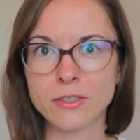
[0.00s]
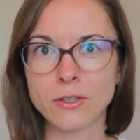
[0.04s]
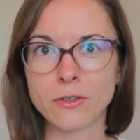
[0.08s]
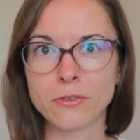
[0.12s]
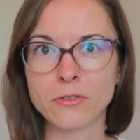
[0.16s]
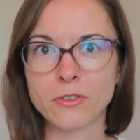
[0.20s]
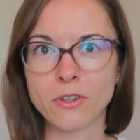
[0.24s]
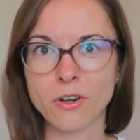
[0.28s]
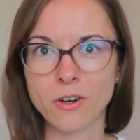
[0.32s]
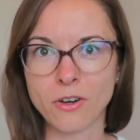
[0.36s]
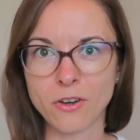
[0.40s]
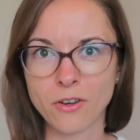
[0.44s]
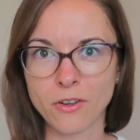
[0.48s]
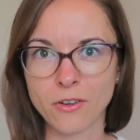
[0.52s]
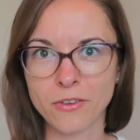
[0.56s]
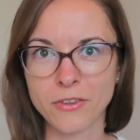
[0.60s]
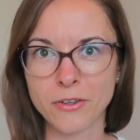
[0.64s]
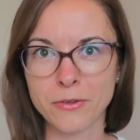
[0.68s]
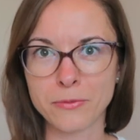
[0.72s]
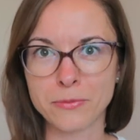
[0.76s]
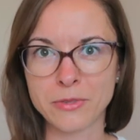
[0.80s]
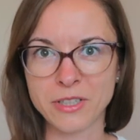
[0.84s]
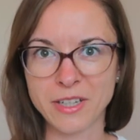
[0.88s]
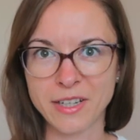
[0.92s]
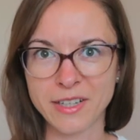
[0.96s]
of all your
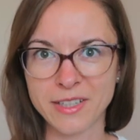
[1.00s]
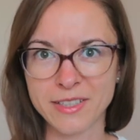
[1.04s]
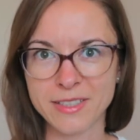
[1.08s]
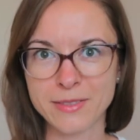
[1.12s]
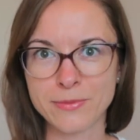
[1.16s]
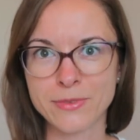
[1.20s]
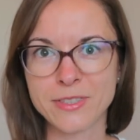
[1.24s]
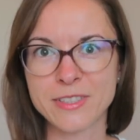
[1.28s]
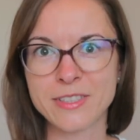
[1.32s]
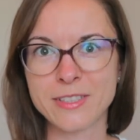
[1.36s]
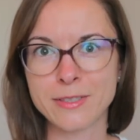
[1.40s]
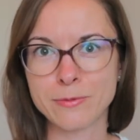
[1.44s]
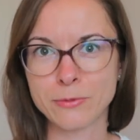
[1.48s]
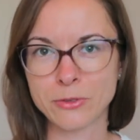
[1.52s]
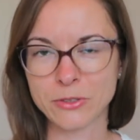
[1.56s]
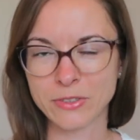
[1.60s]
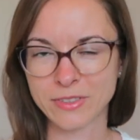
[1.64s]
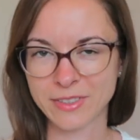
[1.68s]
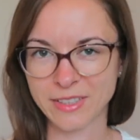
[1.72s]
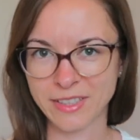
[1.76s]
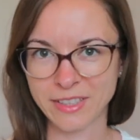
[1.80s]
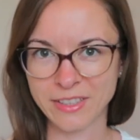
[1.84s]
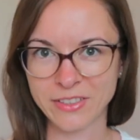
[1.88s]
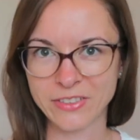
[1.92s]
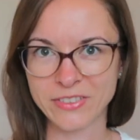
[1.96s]
bridesmaids
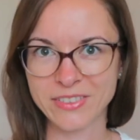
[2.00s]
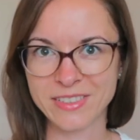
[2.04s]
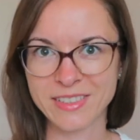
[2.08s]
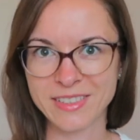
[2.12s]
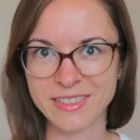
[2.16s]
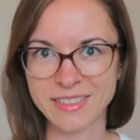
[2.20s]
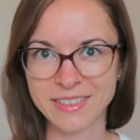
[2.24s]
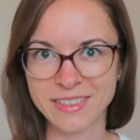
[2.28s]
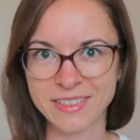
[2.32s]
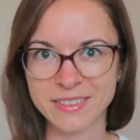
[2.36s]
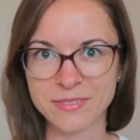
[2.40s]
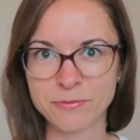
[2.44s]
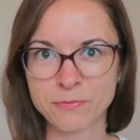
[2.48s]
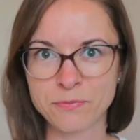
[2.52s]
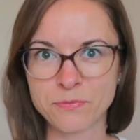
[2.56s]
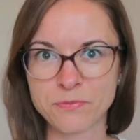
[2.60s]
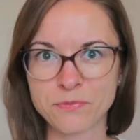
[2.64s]
simultaneously.